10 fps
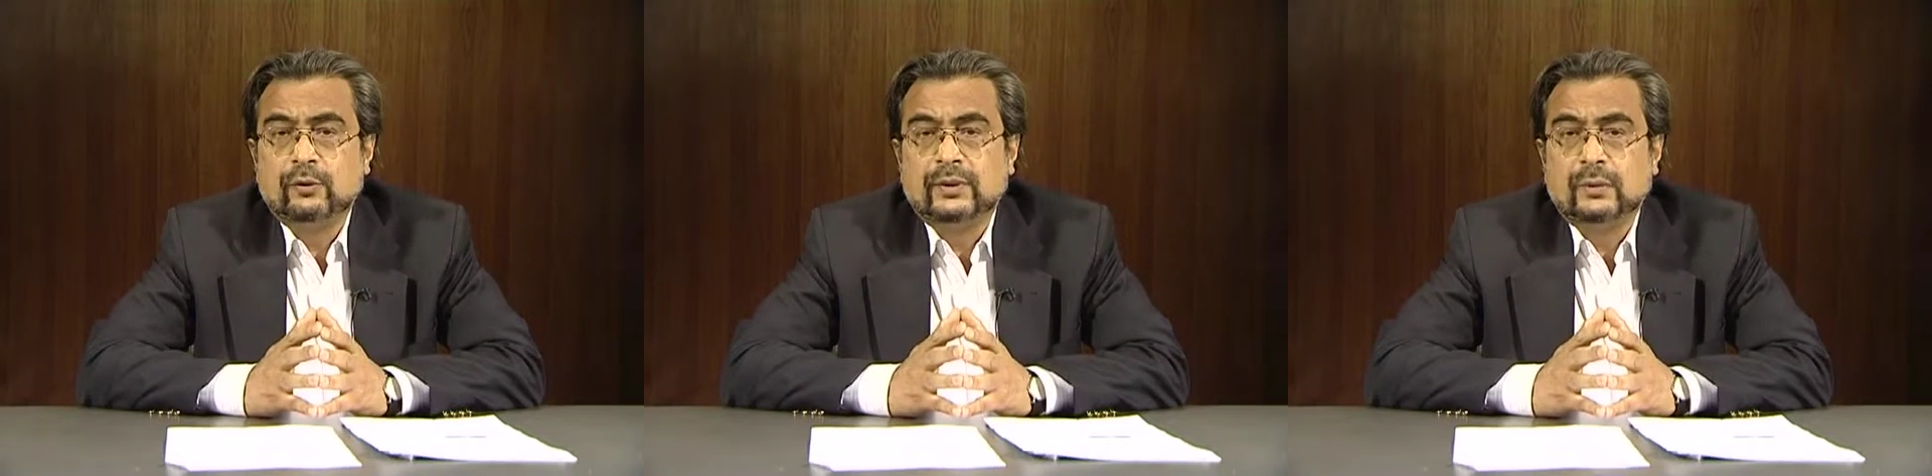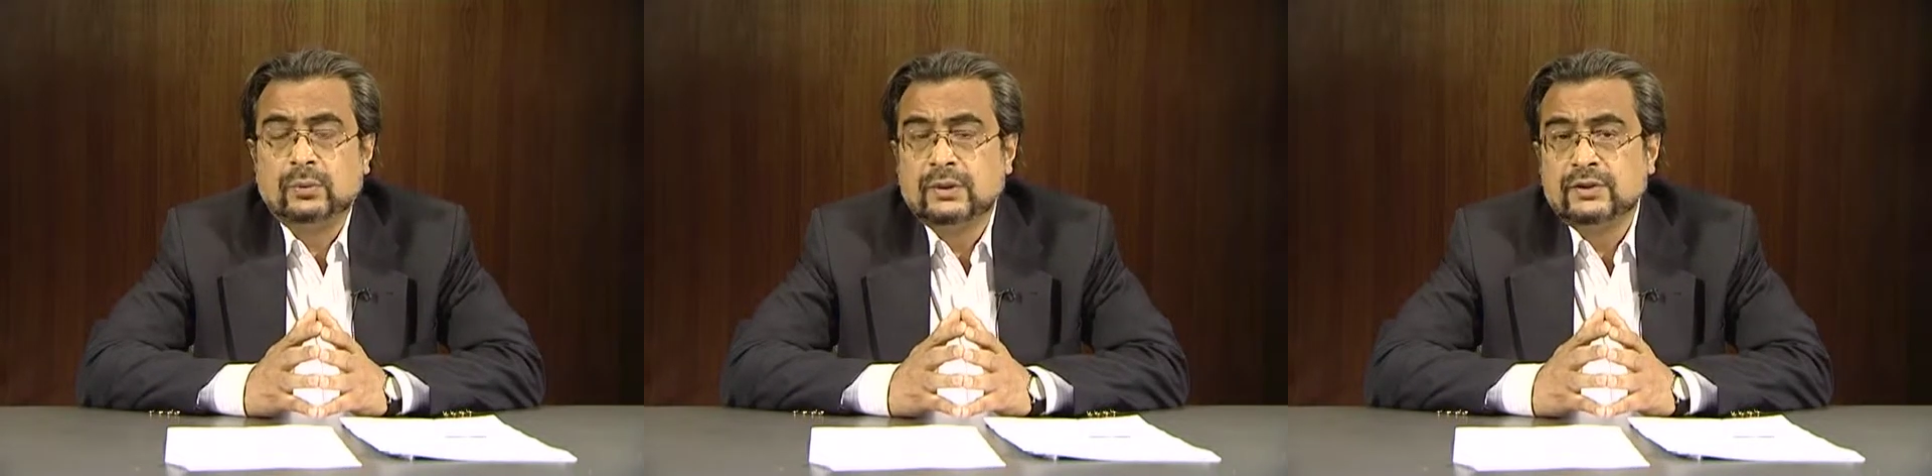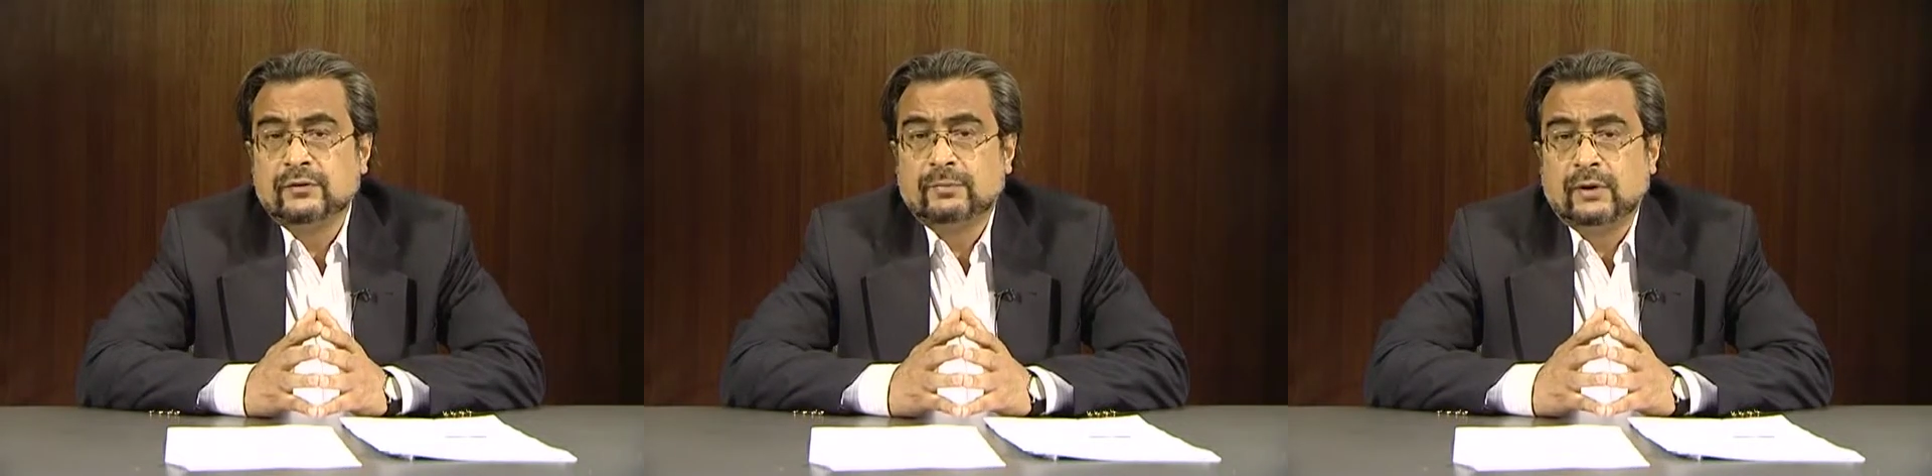to be the
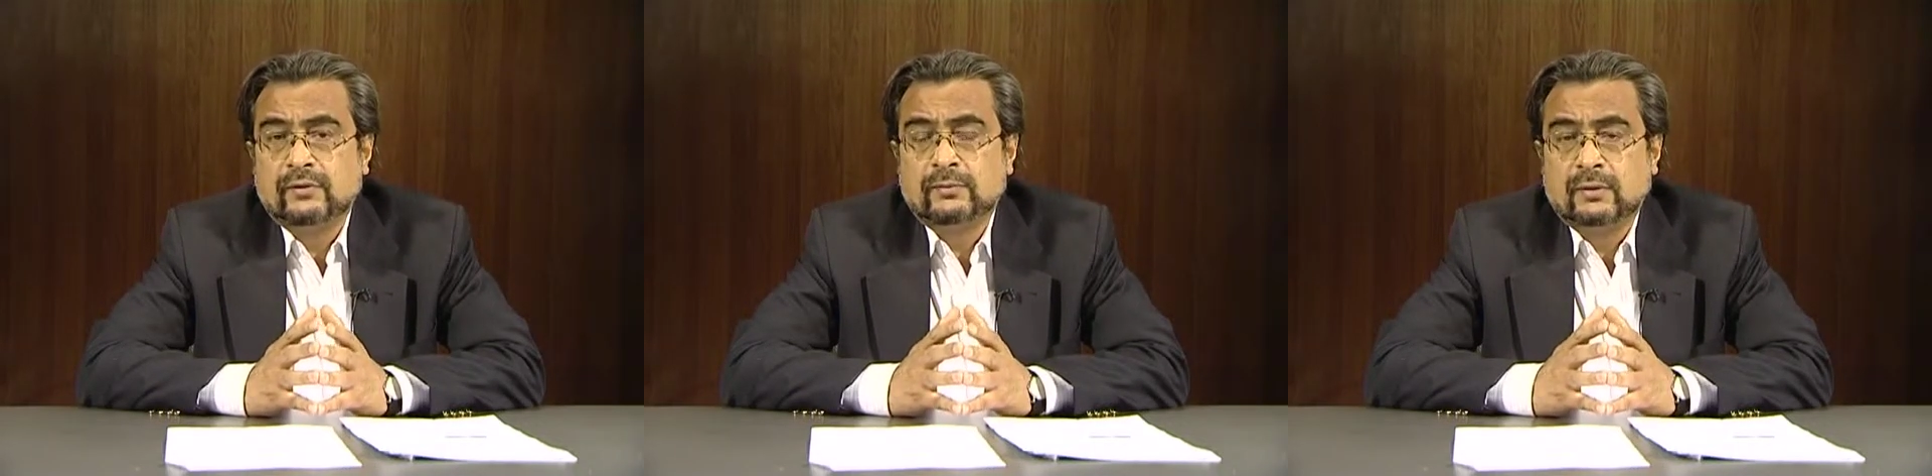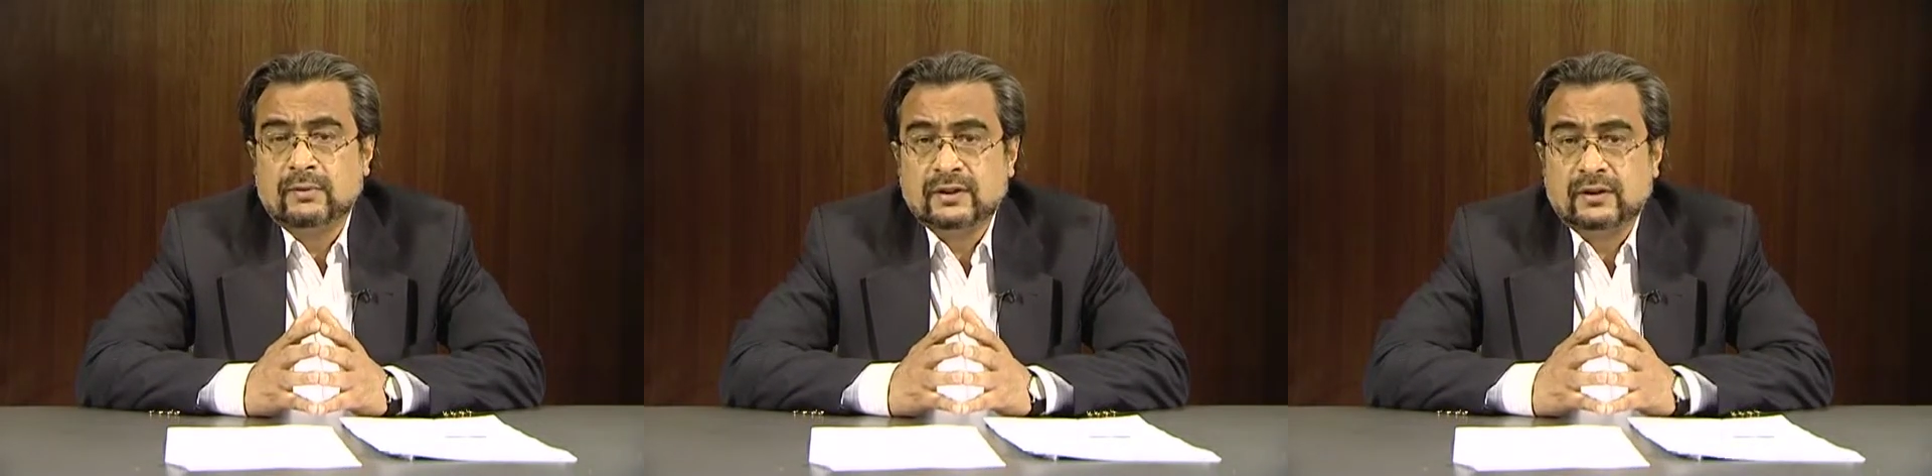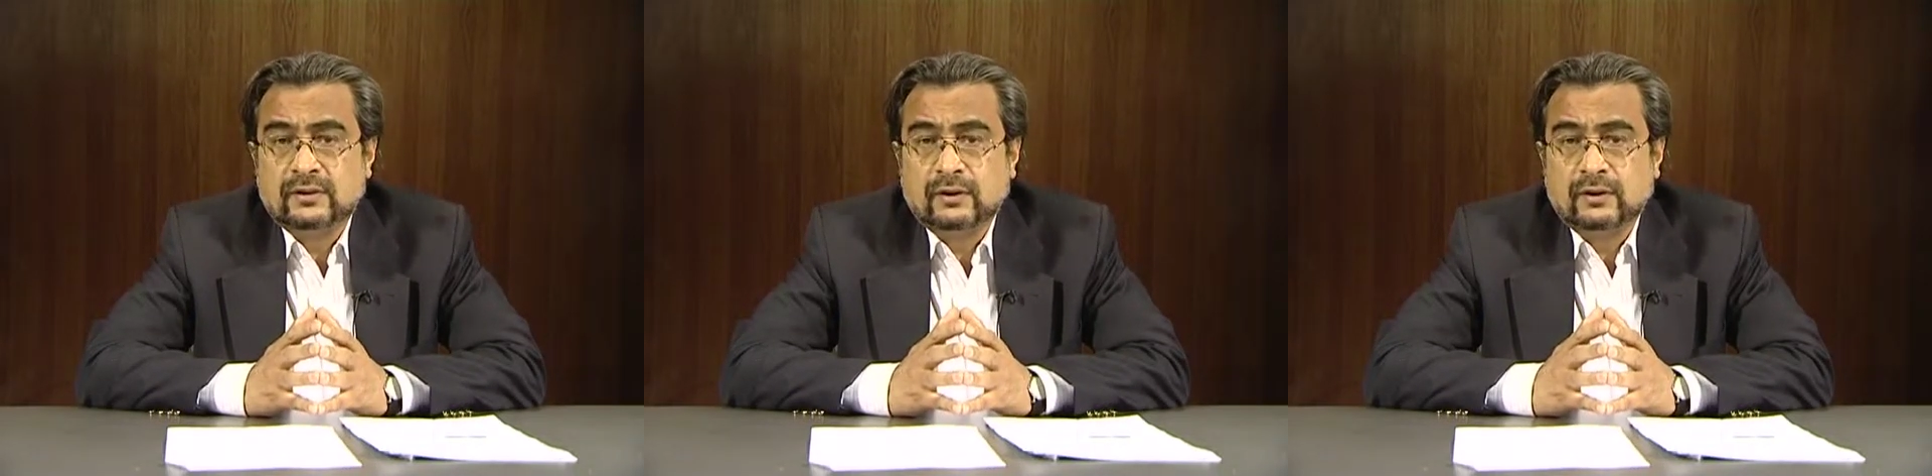words of the Prophet Muhammad sallallahu